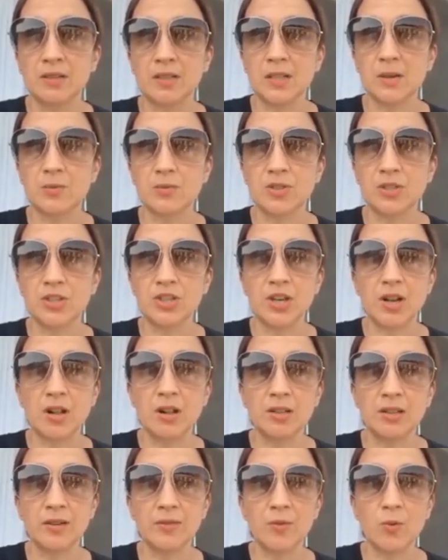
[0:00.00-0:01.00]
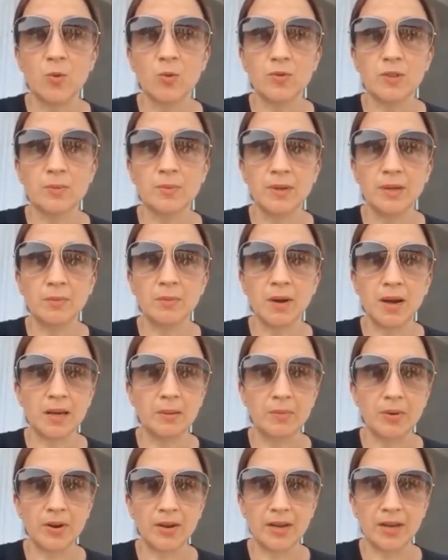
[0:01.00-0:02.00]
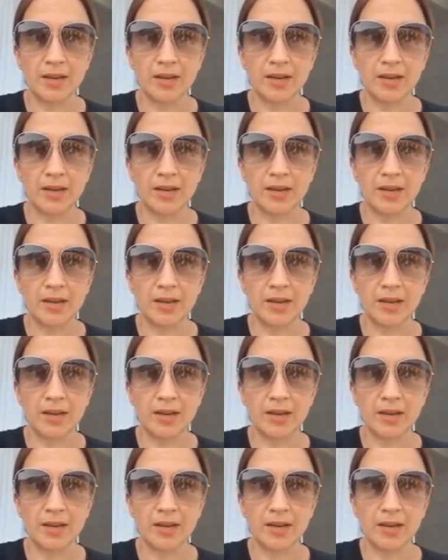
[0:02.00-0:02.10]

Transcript: I was a child, have always been mind-body